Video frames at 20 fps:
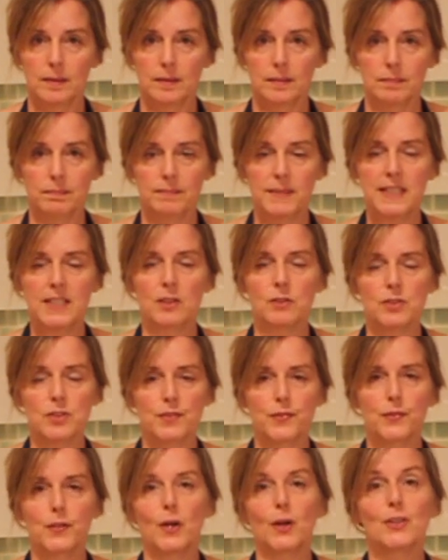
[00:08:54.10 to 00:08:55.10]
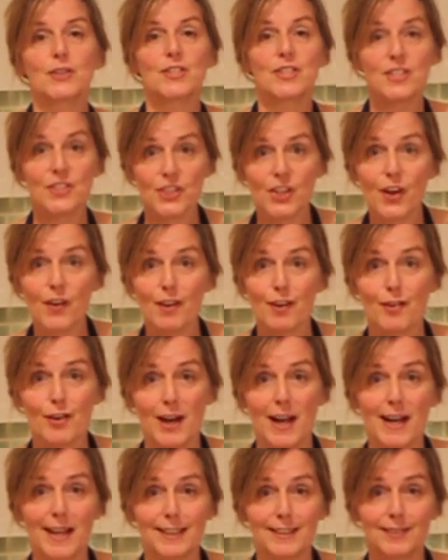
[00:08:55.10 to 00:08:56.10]
Minute on defrost, stir it
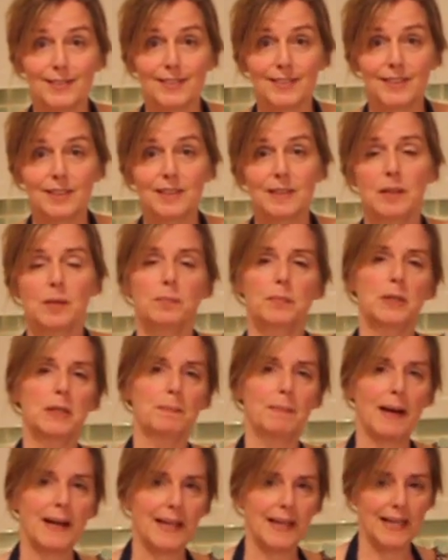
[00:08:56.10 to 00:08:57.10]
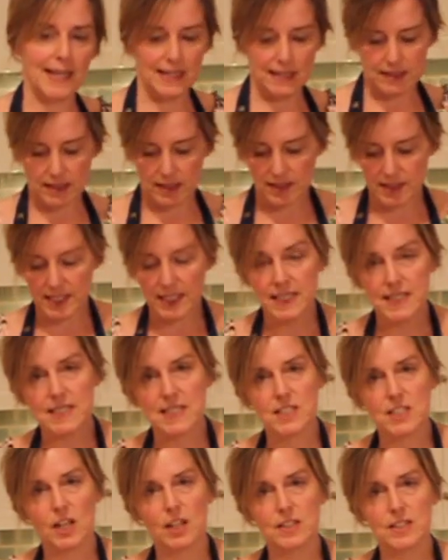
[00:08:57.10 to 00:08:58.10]
round, put it back in until it
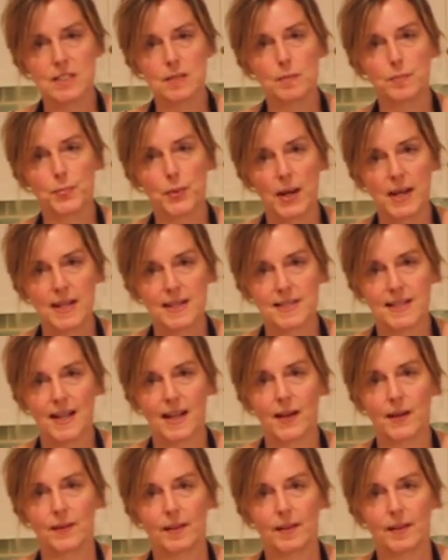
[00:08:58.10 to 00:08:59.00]
starts to break down